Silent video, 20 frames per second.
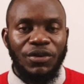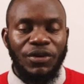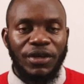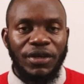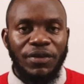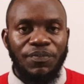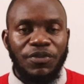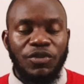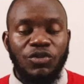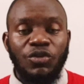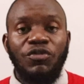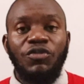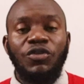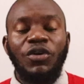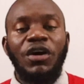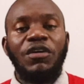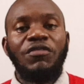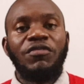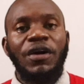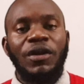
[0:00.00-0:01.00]
Okay, so if
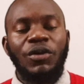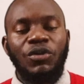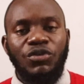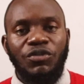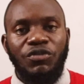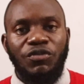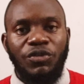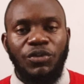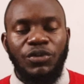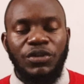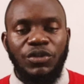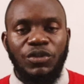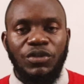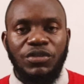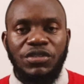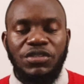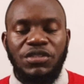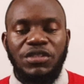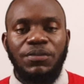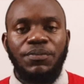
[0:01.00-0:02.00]
you have a lot of fluid in
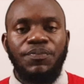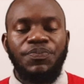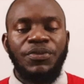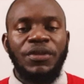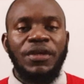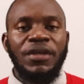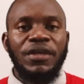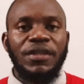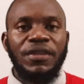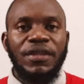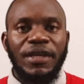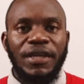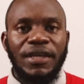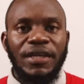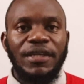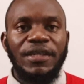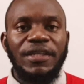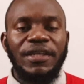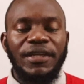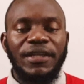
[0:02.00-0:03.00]
your system, the
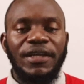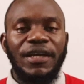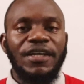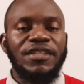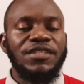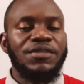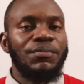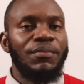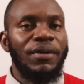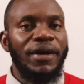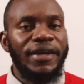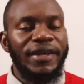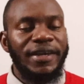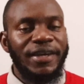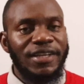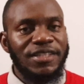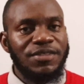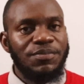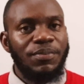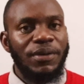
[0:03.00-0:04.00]
kidney reacts by
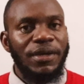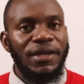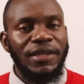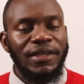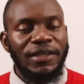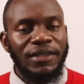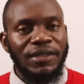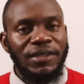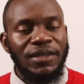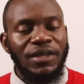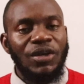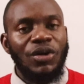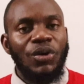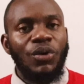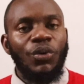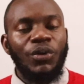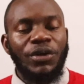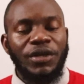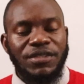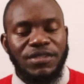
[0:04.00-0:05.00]
expelling
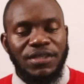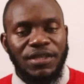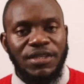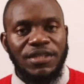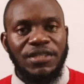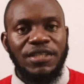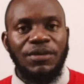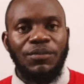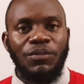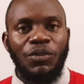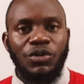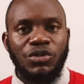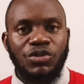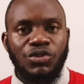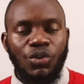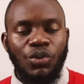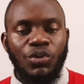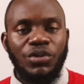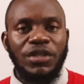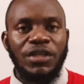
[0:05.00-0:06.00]
or excreting more
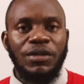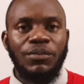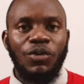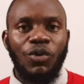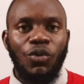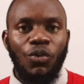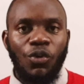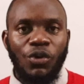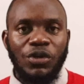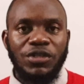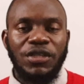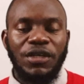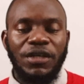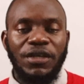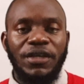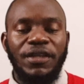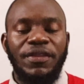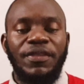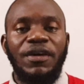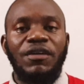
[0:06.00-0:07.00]
salt and more
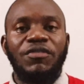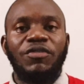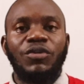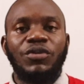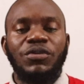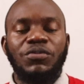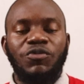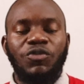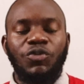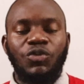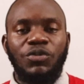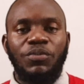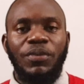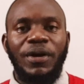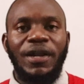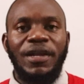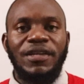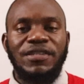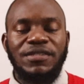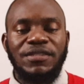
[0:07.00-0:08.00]
water, and therefore your fluid
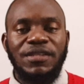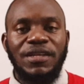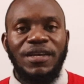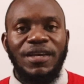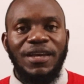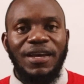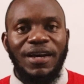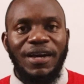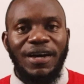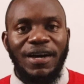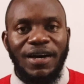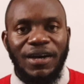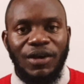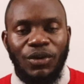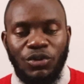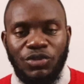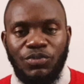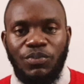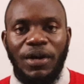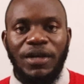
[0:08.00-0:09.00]
balance uh,
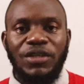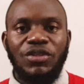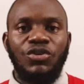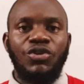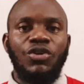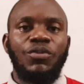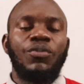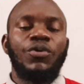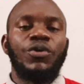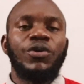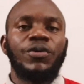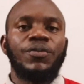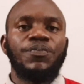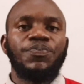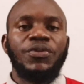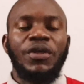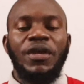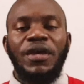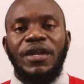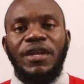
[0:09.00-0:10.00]
goes back to normal.
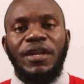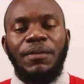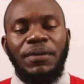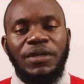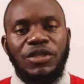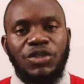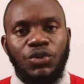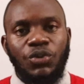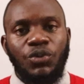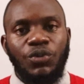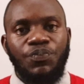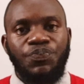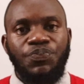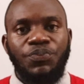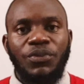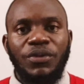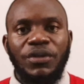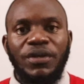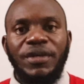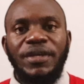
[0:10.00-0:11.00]
Number two
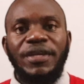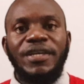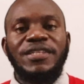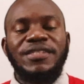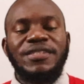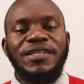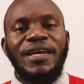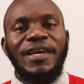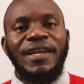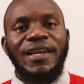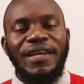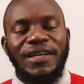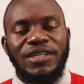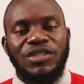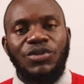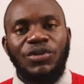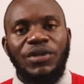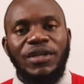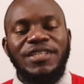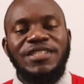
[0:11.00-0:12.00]
is
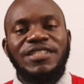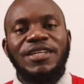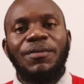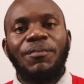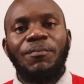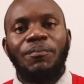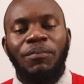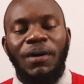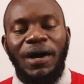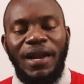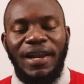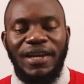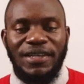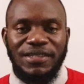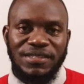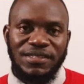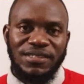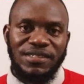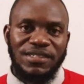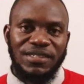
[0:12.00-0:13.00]
electrolyte
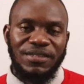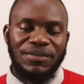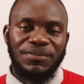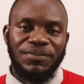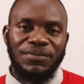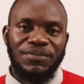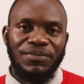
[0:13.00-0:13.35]
balance.